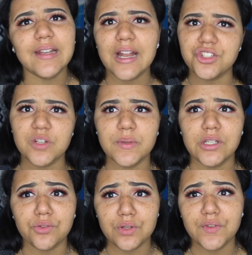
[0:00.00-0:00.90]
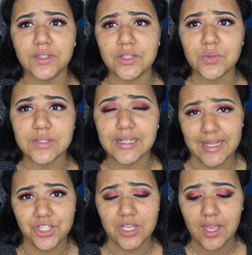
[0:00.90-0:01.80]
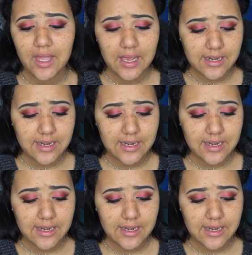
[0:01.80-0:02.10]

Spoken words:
that I should have been a 350 dulce leche.